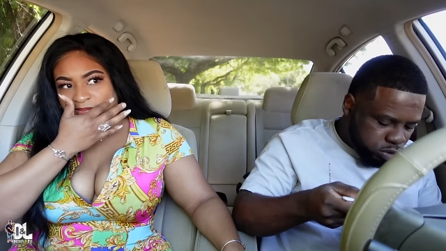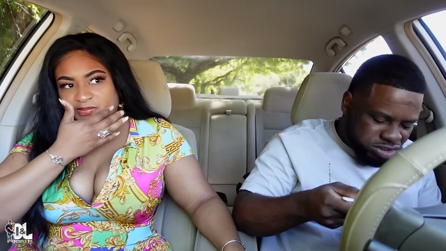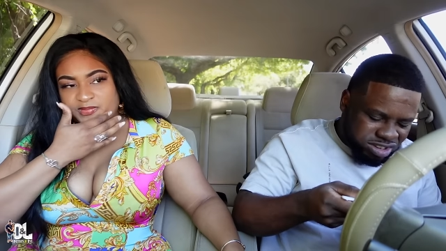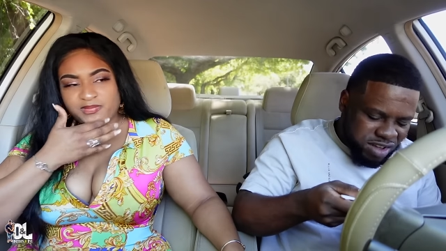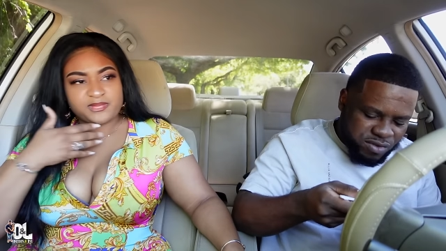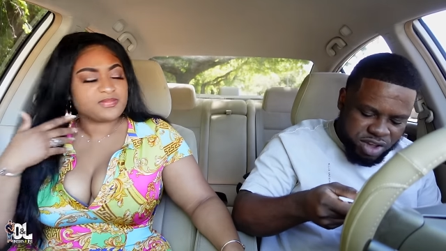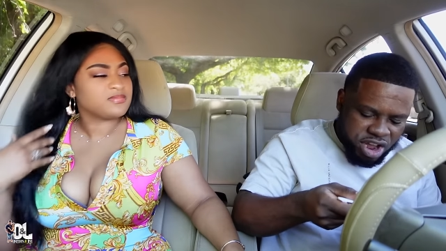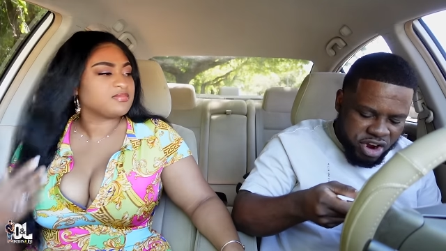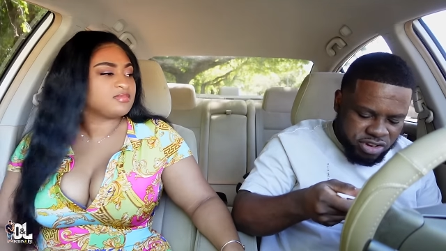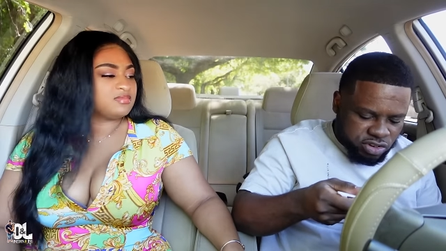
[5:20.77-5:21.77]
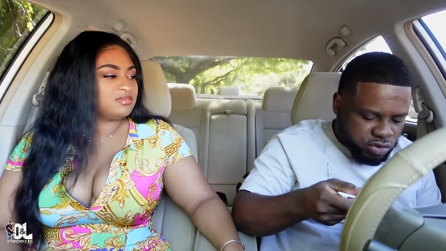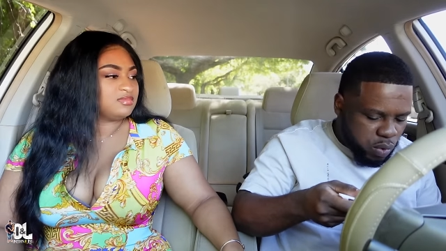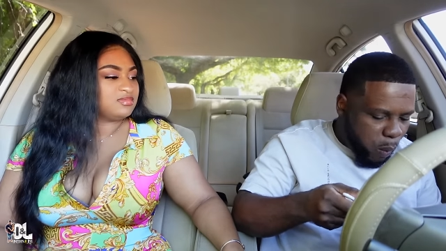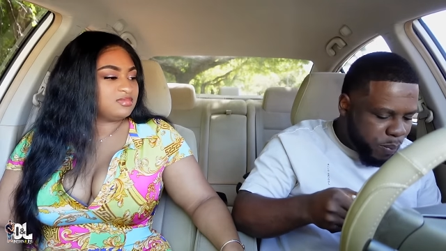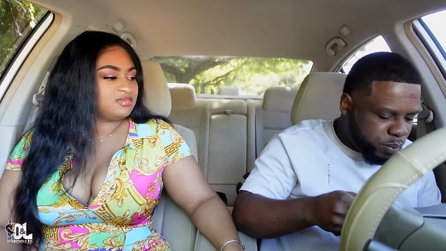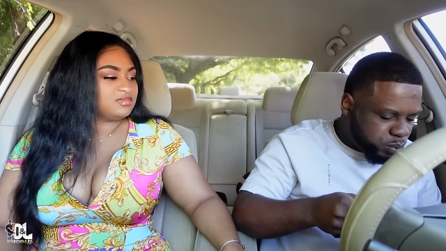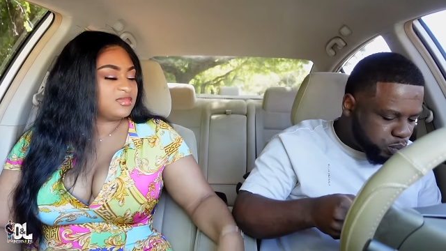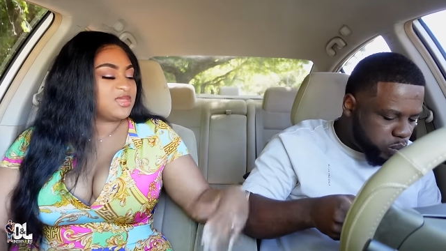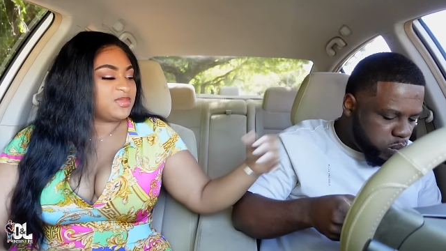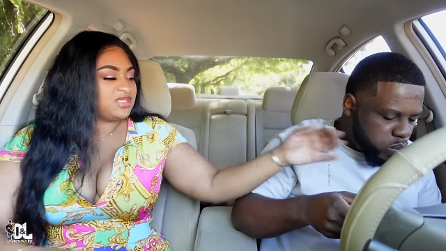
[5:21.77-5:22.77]
Speaker 1: Seven years.
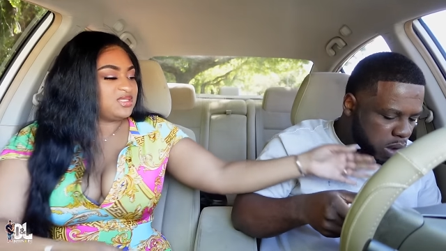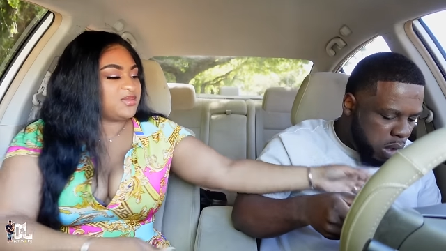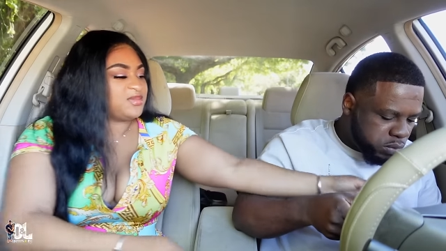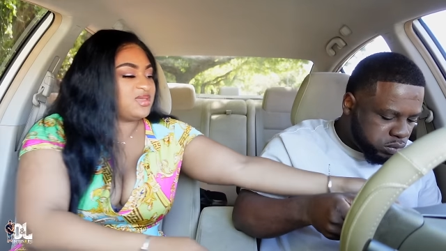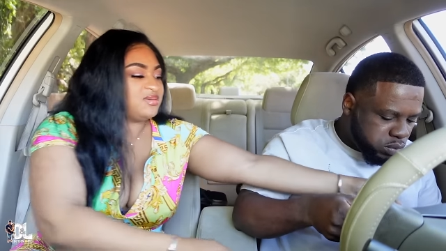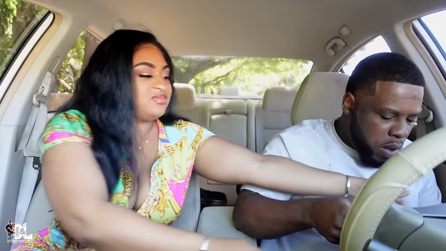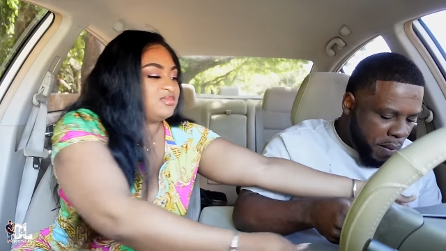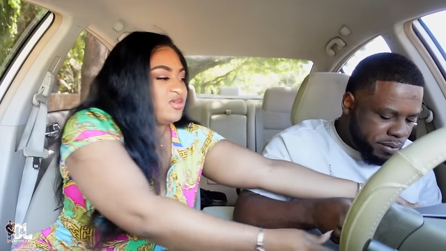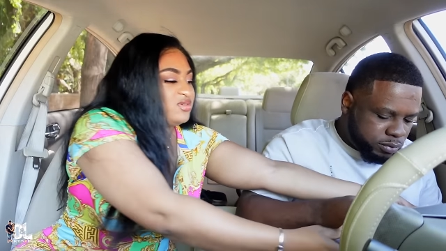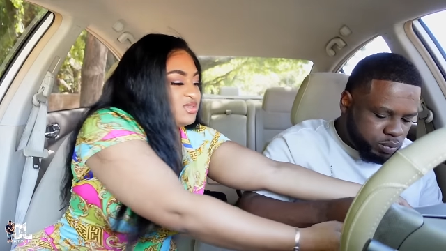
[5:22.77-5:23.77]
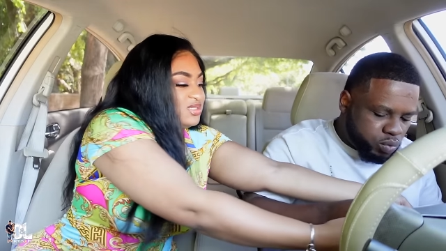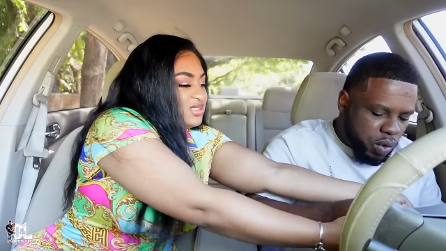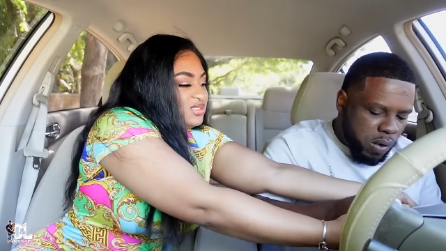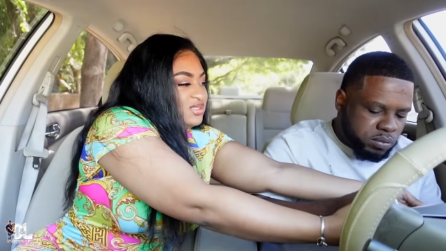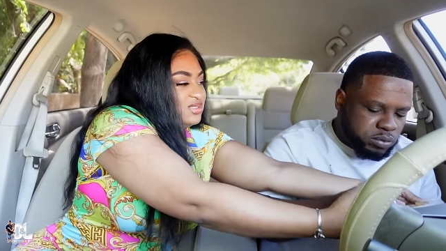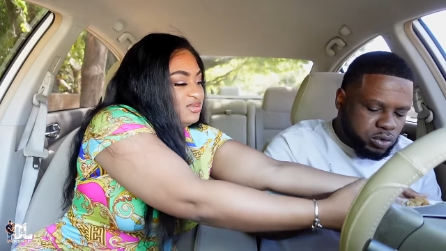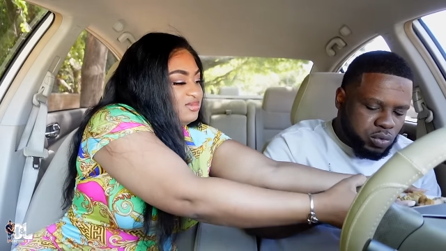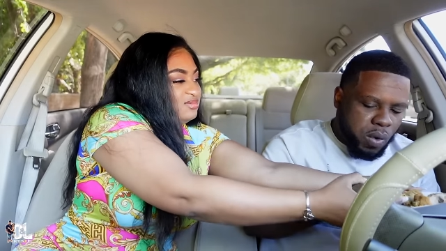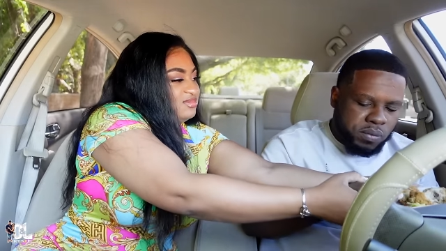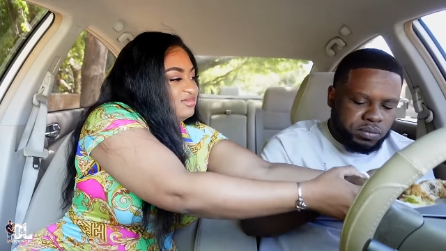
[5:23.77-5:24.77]
Speaker 2: Give me some, babe. I want to taste it.
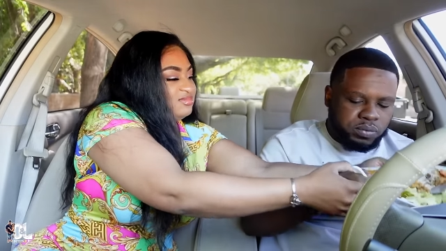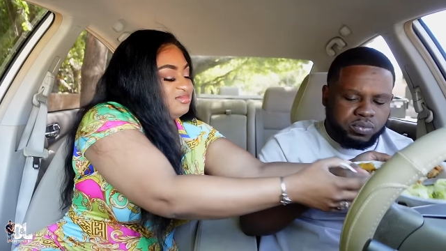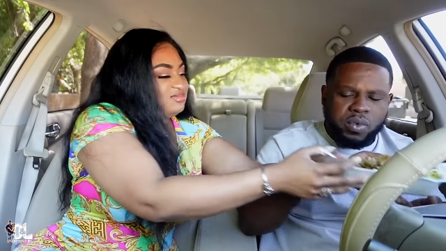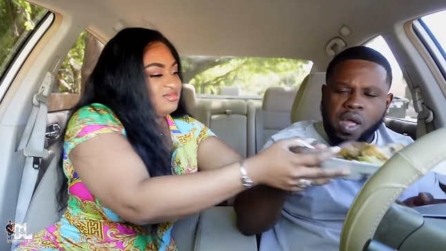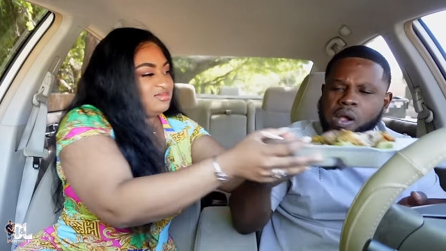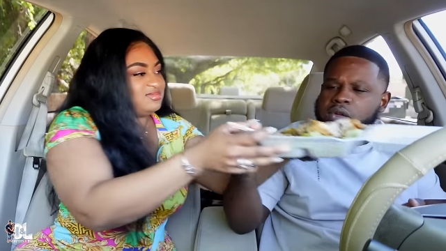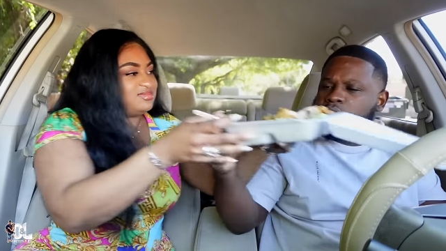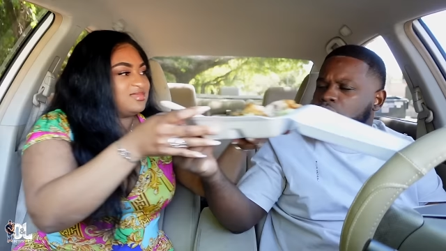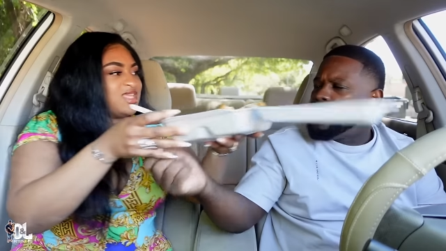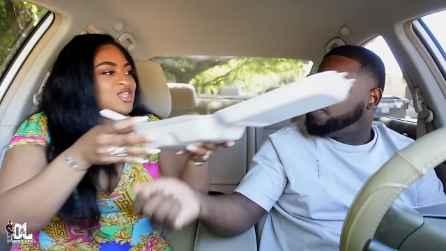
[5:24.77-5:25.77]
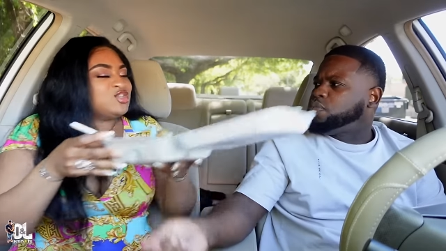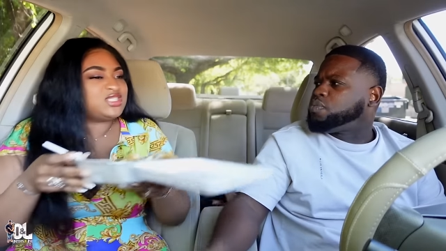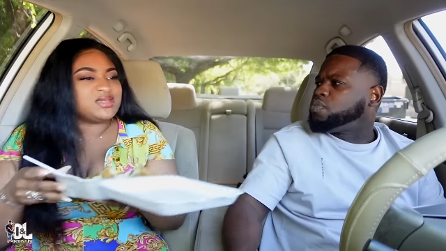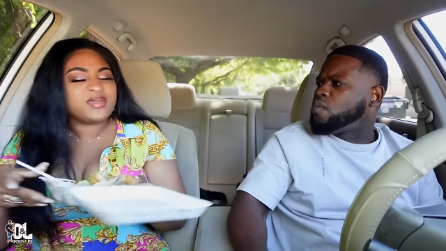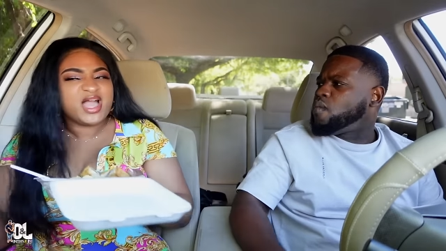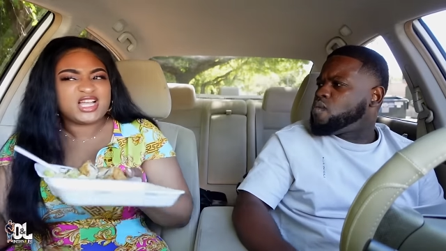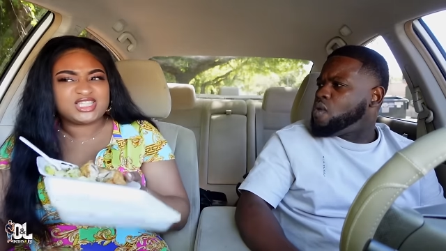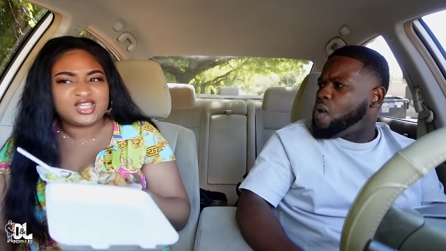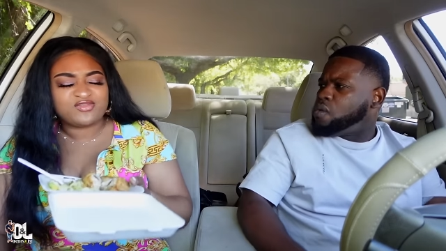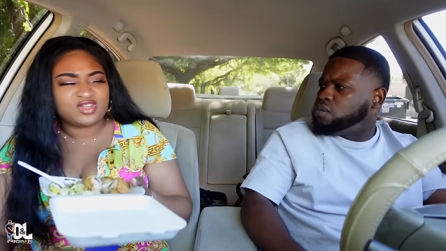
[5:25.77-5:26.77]
You see me
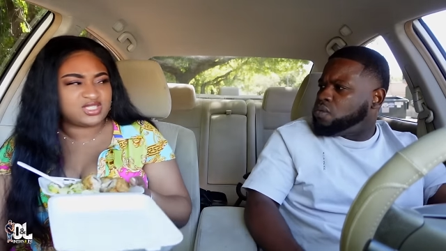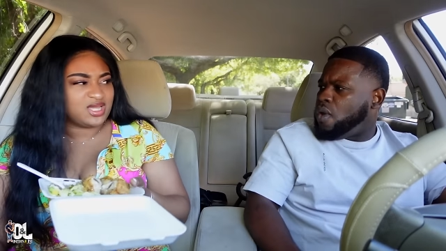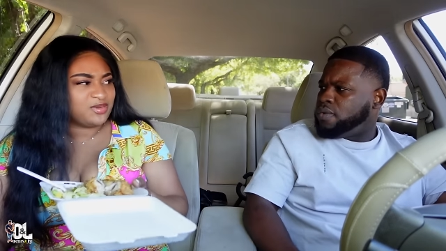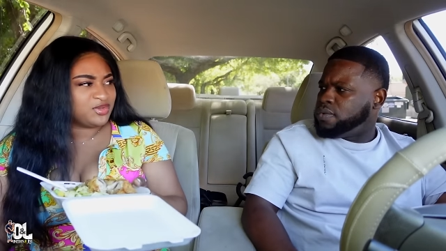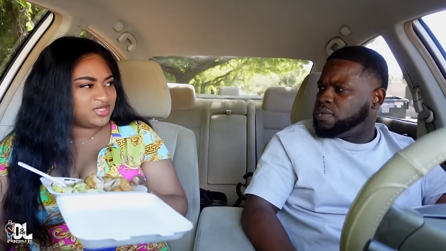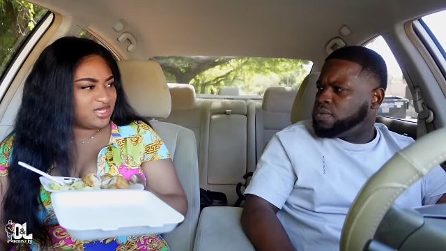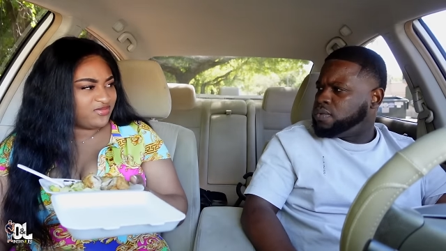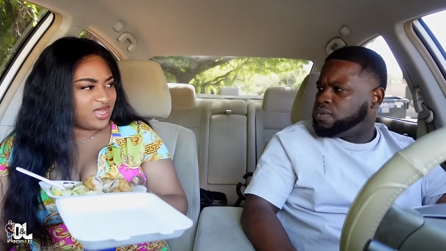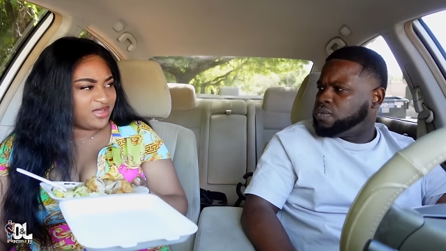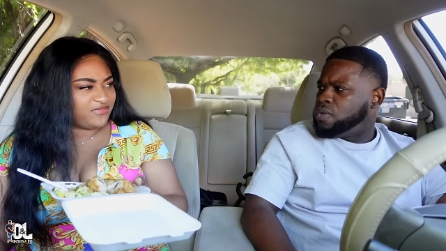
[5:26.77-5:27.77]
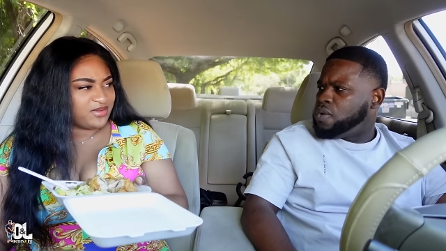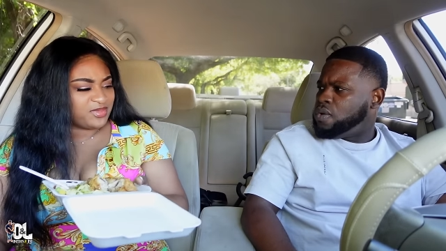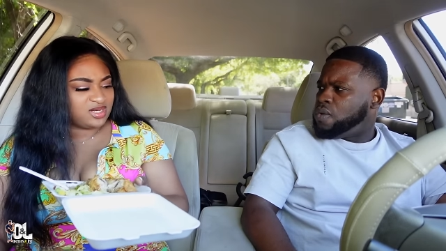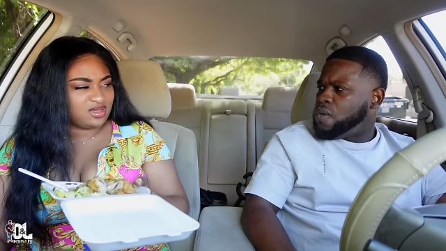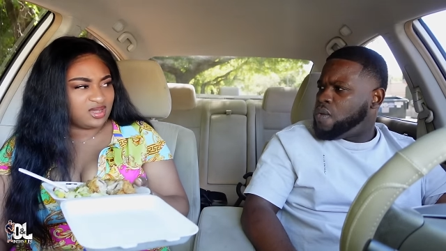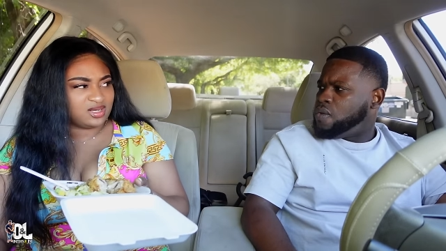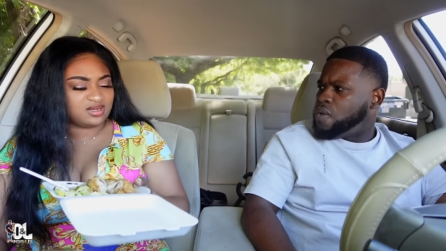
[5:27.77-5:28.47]
asking you for some, you said I for me none.